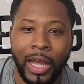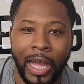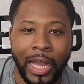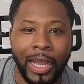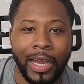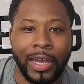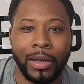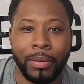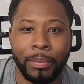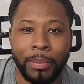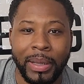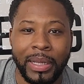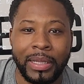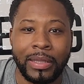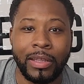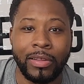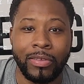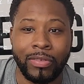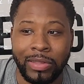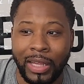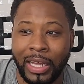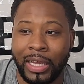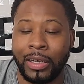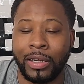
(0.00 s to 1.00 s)
I gotta make
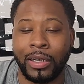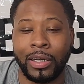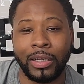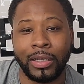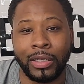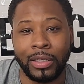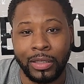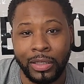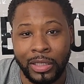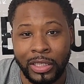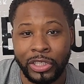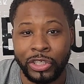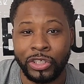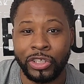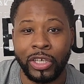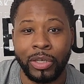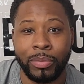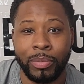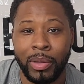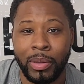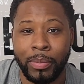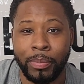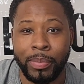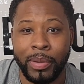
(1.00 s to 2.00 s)
this like a
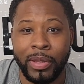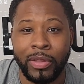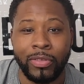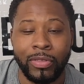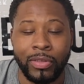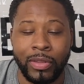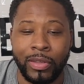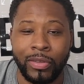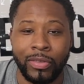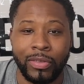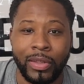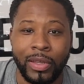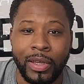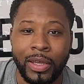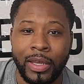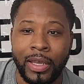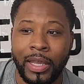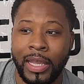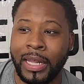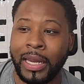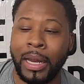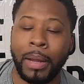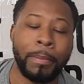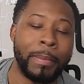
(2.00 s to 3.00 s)
legitimate business.
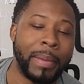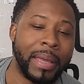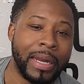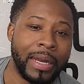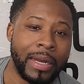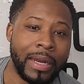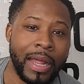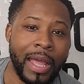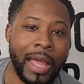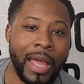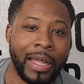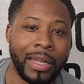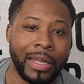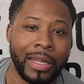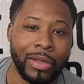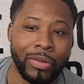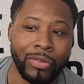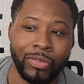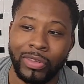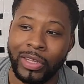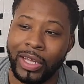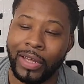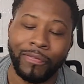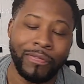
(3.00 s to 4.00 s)
And I made it an
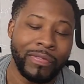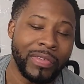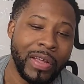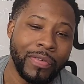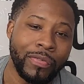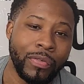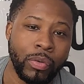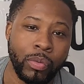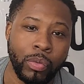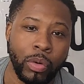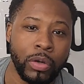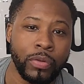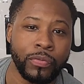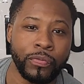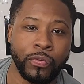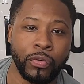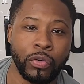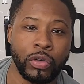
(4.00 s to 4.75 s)
LLC. I've never worked